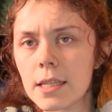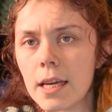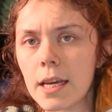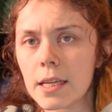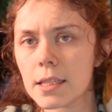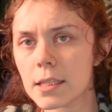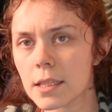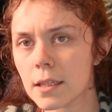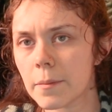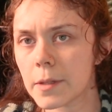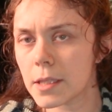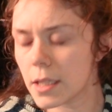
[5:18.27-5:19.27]
this.
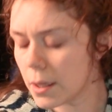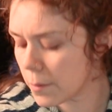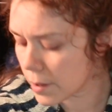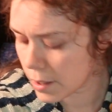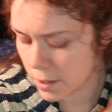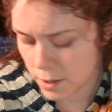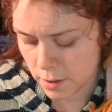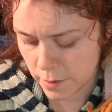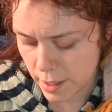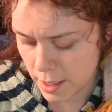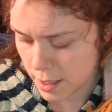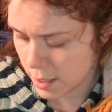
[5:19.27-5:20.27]
Let me see, we're gonna do it.